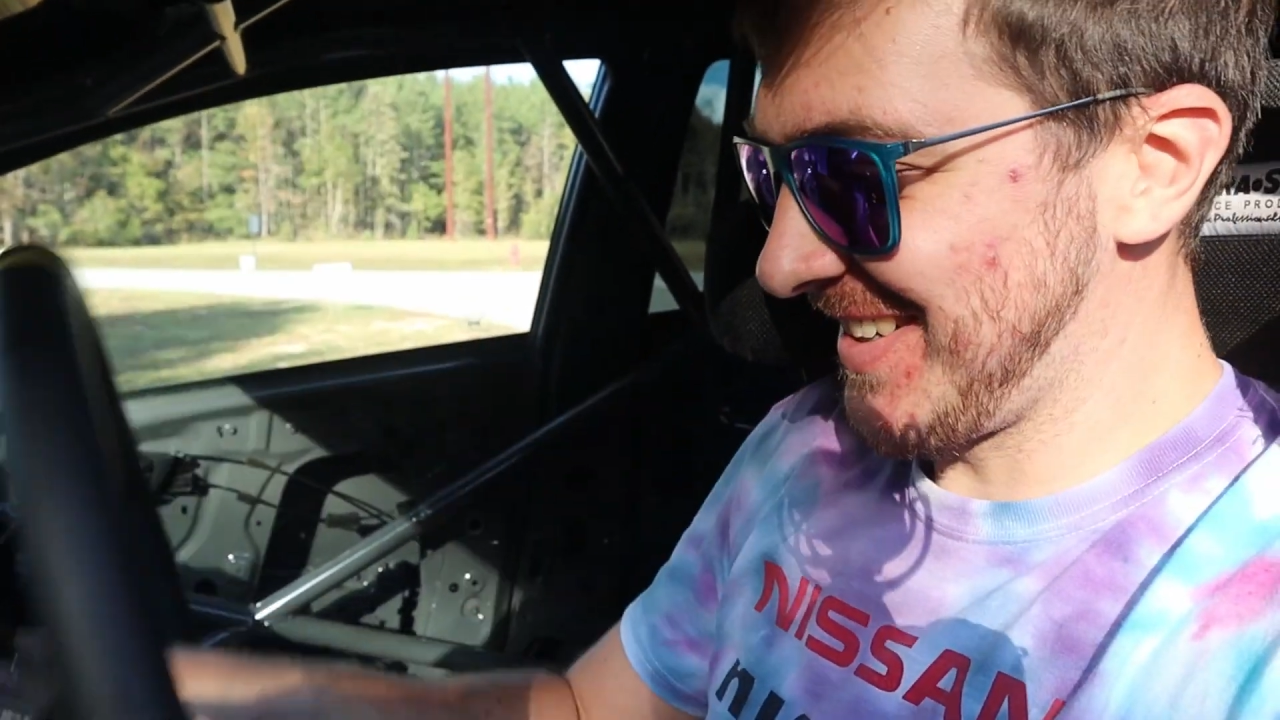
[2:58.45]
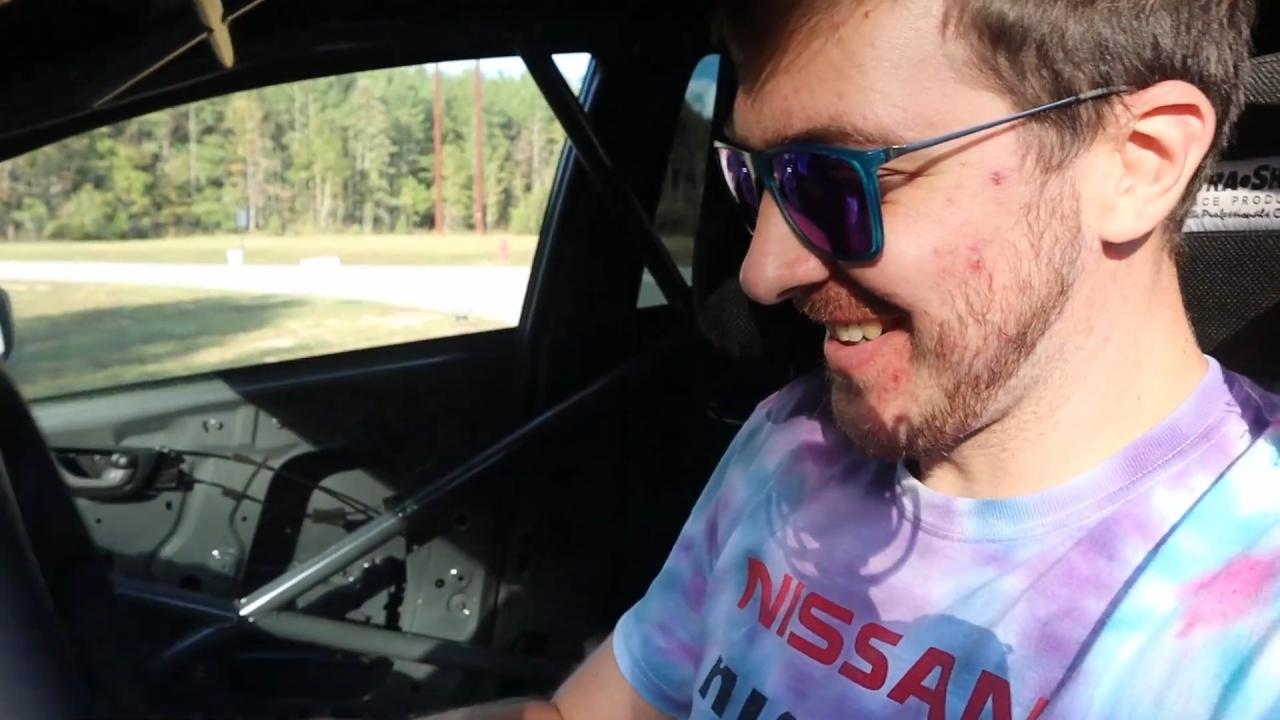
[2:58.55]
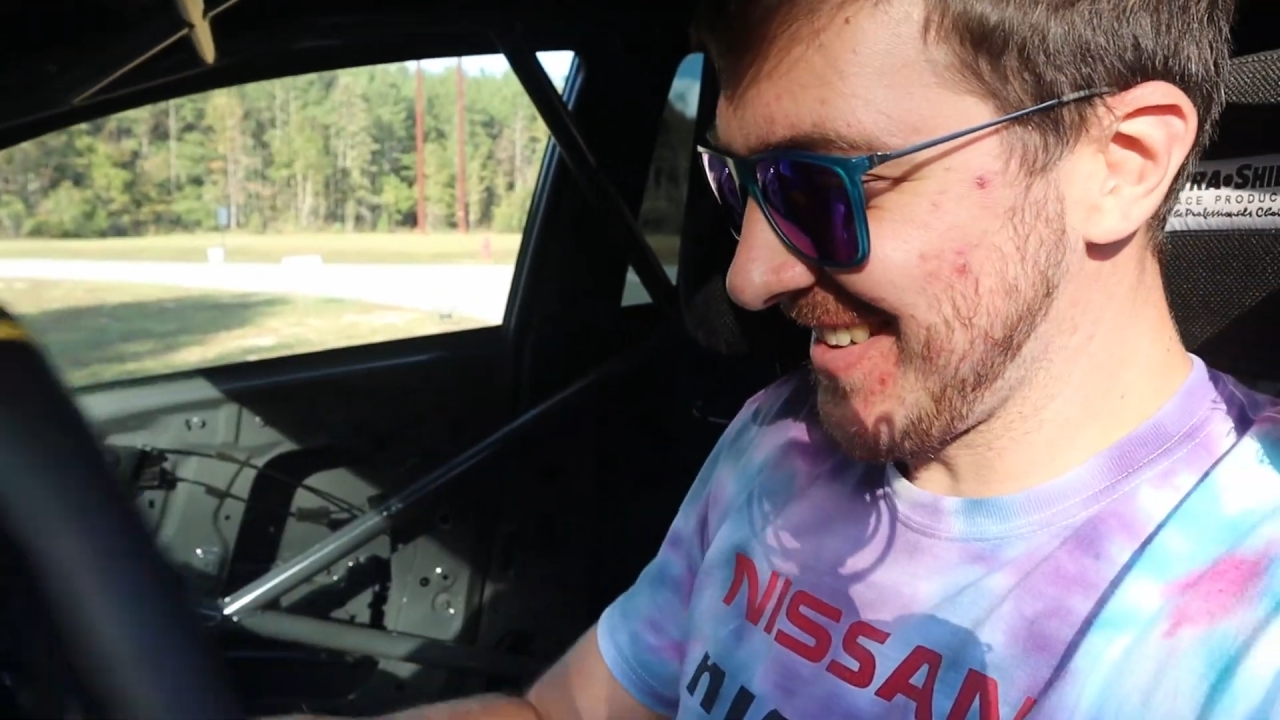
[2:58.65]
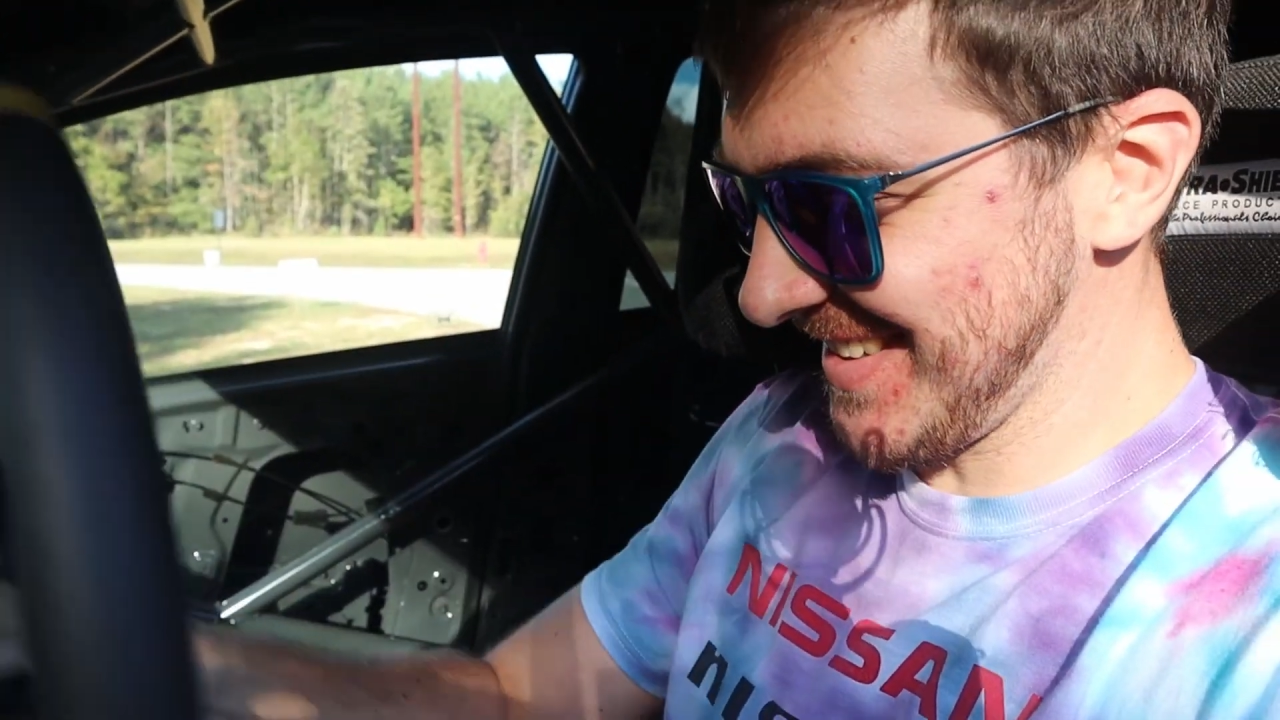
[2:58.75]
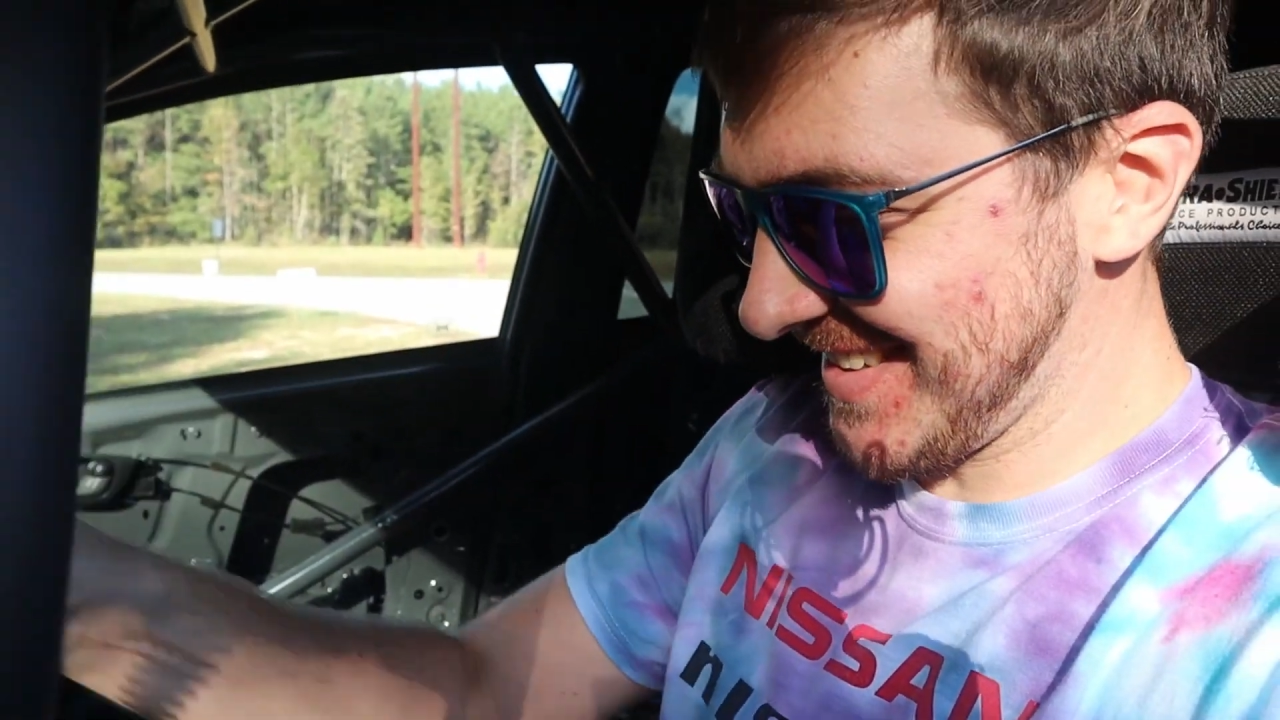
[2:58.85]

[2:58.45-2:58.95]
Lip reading: hook